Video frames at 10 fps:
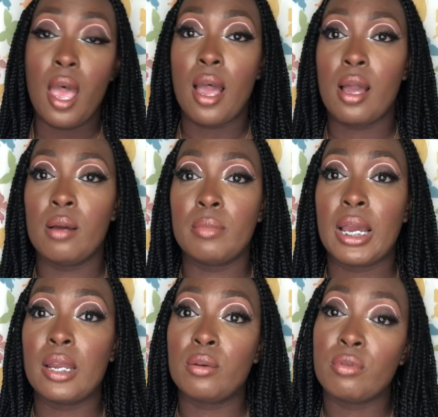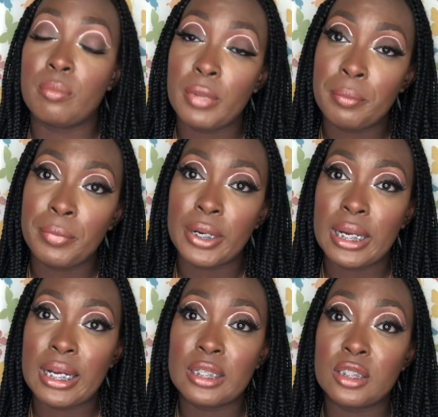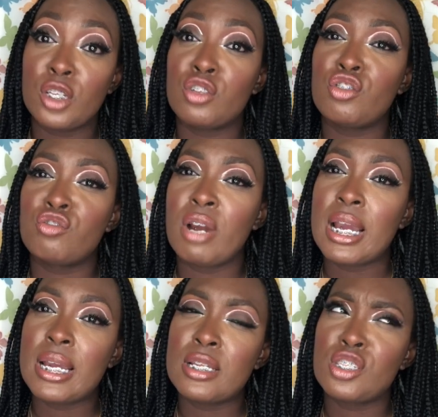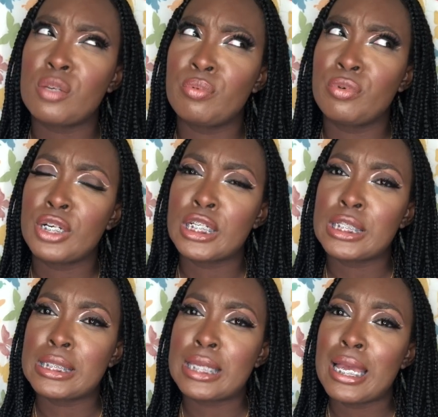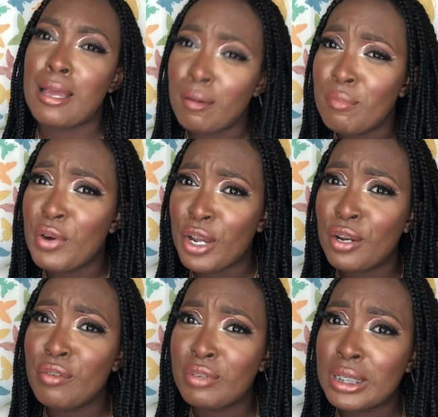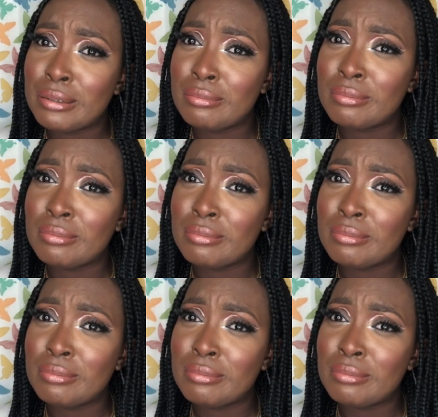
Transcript: Um and remember guys, try and support Moya Lovely.